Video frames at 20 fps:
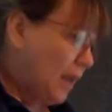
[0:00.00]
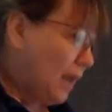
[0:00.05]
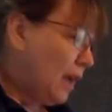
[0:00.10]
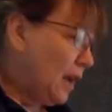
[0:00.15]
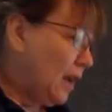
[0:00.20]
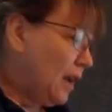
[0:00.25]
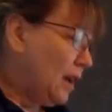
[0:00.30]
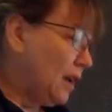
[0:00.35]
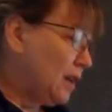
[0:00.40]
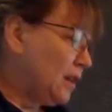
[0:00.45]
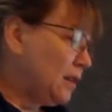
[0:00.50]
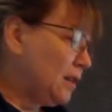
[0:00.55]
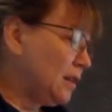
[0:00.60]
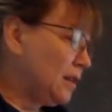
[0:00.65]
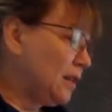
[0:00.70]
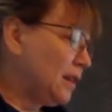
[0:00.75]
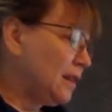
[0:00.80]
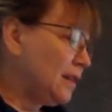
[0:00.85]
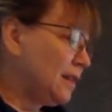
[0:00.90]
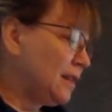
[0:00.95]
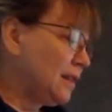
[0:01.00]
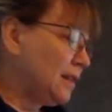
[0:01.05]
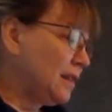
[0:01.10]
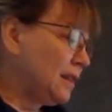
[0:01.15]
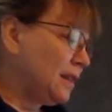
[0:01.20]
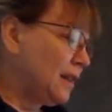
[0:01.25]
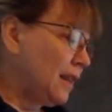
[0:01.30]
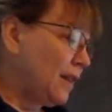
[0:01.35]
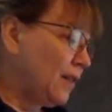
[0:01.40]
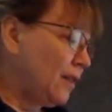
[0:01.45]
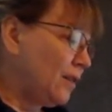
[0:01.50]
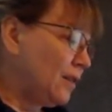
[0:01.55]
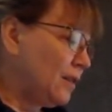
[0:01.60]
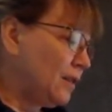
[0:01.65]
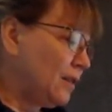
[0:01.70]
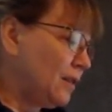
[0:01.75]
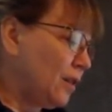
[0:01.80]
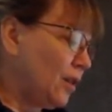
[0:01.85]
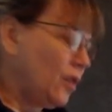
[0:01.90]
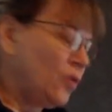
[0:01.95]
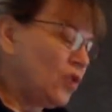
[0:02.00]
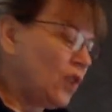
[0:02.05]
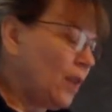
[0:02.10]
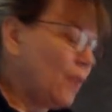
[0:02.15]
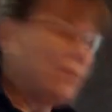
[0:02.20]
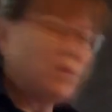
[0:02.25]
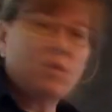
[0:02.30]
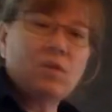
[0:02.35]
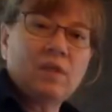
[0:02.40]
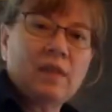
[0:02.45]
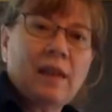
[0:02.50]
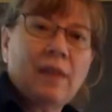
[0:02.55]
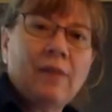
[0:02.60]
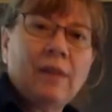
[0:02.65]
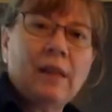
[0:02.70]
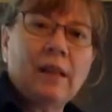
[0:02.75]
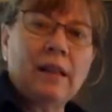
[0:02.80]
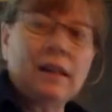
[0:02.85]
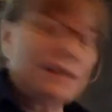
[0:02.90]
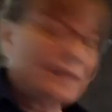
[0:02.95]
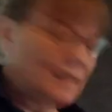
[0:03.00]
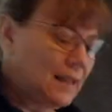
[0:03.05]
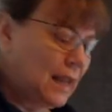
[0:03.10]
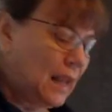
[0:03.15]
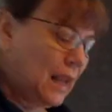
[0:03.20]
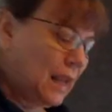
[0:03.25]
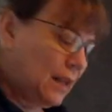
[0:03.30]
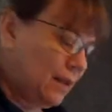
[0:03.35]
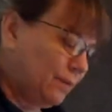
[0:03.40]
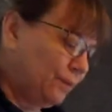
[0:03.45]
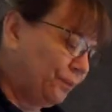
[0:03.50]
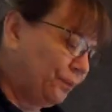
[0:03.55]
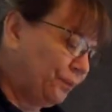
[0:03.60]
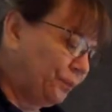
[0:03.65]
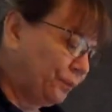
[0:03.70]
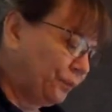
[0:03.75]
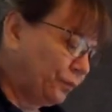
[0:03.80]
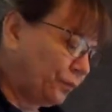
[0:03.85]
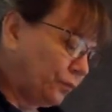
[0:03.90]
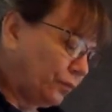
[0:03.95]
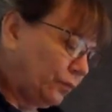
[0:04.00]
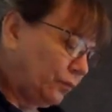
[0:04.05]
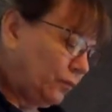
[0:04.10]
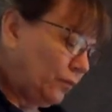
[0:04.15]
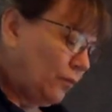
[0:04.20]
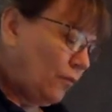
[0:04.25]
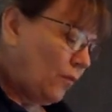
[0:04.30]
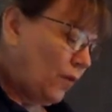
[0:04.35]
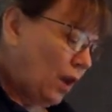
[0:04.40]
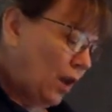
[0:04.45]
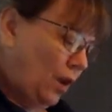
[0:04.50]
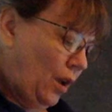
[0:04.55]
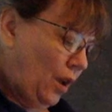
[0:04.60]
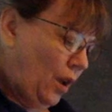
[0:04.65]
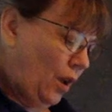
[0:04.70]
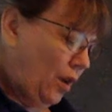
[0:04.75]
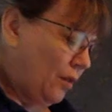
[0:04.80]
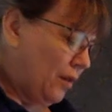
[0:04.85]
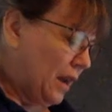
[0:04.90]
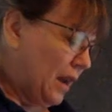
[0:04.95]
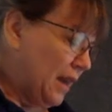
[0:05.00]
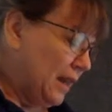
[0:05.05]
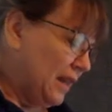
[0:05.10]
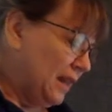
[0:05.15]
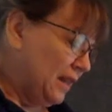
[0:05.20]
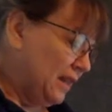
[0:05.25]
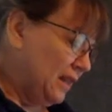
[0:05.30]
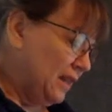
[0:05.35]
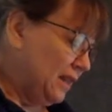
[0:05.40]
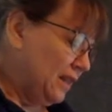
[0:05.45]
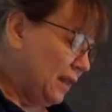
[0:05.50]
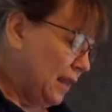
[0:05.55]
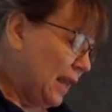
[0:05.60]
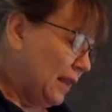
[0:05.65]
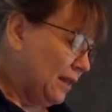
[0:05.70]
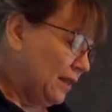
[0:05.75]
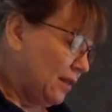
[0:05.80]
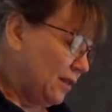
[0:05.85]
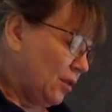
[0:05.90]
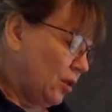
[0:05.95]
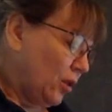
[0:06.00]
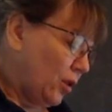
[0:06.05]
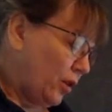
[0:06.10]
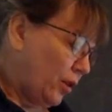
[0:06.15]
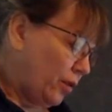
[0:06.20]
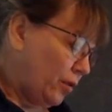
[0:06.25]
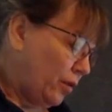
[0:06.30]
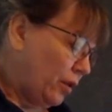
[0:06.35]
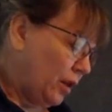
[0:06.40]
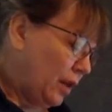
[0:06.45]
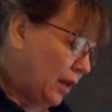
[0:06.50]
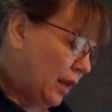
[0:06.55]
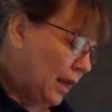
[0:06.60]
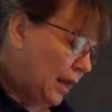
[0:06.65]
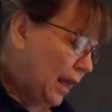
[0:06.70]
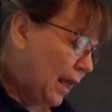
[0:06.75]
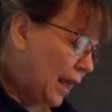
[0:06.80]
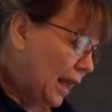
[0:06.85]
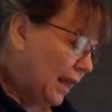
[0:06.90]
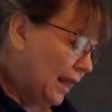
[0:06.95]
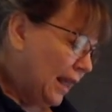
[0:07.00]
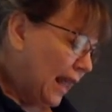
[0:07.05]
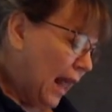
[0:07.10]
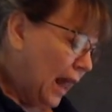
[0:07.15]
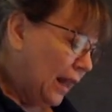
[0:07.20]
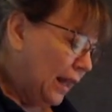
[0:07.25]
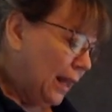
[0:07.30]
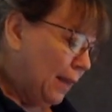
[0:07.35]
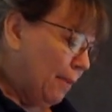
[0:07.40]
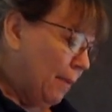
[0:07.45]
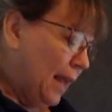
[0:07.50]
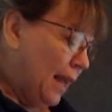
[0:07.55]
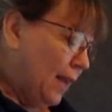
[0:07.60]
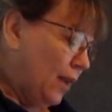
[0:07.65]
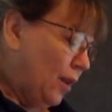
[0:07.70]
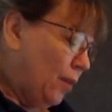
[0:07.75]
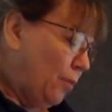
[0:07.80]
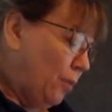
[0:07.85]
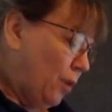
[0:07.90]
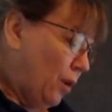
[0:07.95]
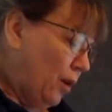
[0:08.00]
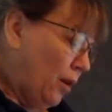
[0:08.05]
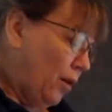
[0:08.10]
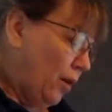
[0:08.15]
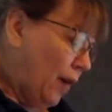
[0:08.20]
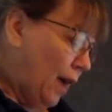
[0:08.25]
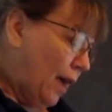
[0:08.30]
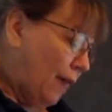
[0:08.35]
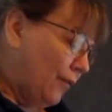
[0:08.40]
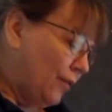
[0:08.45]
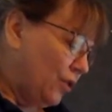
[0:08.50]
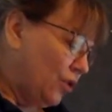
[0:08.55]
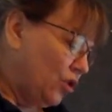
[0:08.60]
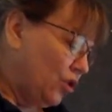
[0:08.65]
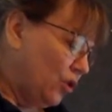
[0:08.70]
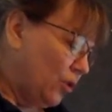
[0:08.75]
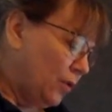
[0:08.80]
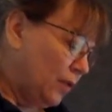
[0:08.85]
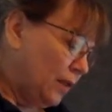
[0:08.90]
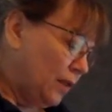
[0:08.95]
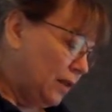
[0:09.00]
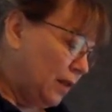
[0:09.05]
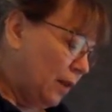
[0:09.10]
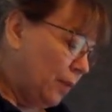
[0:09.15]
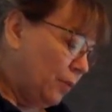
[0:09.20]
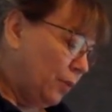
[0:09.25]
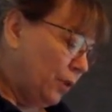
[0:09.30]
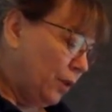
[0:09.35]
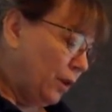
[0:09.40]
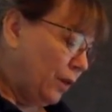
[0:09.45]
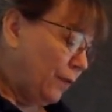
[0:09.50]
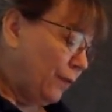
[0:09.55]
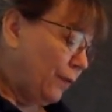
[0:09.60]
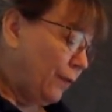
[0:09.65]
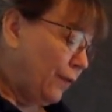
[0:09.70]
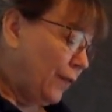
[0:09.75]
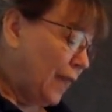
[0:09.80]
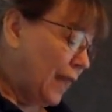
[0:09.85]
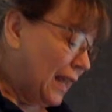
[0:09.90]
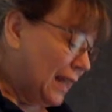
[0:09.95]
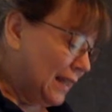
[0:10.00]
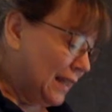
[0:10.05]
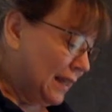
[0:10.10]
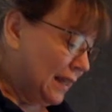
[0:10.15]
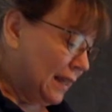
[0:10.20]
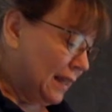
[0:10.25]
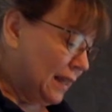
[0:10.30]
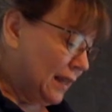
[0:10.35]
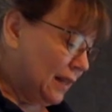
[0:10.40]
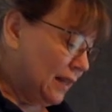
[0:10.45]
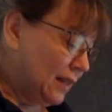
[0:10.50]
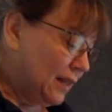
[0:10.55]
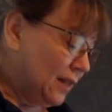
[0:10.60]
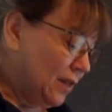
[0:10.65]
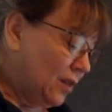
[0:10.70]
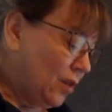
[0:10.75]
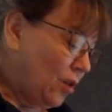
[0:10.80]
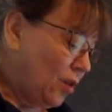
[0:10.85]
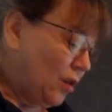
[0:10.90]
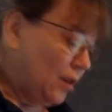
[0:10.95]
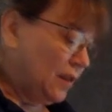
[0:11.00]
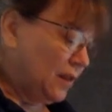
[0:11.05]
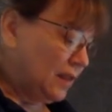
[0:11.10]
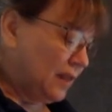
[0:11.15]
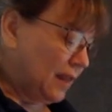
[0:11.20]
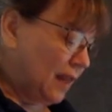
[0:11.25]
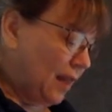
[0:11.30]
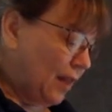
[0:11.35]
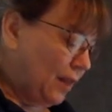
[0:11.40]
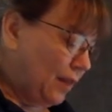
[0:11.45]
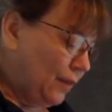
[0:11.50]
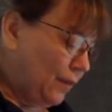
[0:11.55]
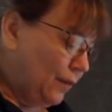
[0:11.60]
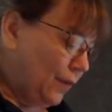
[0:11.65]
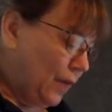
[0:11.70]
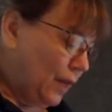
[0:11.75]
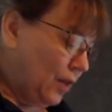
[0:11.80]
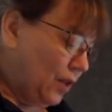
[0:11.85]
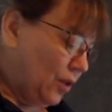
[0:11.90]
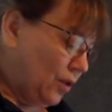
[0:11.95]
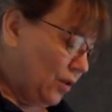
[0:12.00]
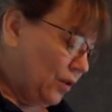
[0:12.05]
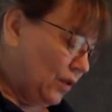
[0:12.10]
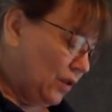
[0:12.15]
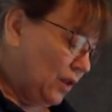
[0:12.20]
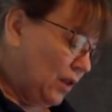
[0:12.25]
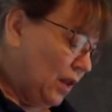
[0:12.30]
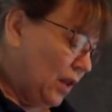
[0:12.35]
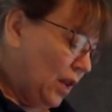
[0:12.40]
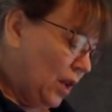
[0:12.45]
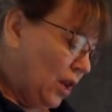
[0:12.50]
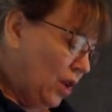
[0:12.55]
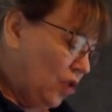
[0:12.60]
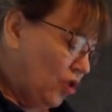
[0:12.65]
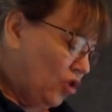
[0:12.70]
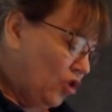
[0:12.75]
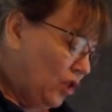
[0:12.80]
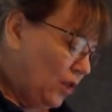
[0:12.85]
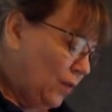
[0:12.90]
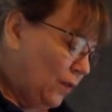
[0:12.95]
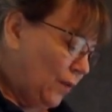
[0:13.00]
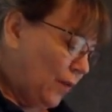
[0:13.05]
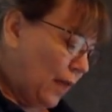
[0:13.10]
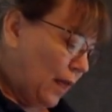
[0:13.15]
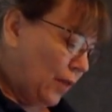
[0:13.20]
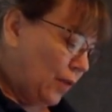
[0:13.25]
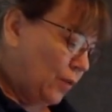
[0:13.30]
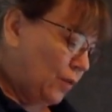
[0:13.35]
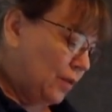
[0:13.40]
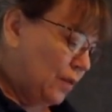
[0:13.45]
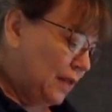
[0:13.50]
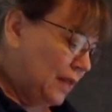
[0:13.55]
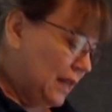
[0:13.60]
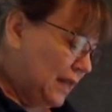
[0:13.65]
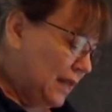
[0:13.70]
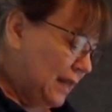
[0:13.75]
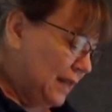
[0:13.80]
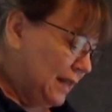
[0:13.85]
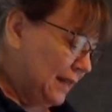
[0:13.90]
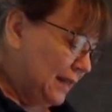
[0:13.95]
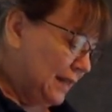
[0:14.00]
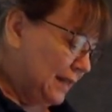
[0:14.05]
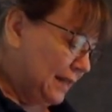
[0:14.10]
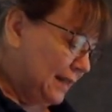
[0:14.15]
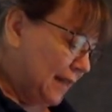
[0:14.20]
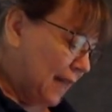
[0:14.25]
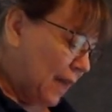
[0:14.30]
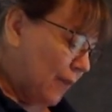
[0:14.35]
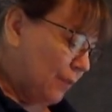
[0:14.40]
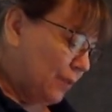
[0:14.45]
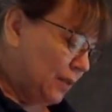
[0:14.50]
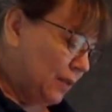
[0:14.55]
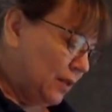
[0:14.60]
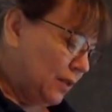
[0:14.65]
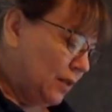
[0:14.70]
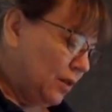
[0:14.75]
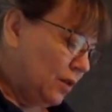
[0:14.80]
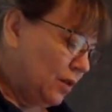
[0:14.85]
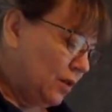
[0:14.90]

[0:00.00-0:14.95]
And it's chapter 7, lesson 8. All right, it says, let's learn. Kelly made a bar graph to show the number of faces on solid figures. She followed these steps.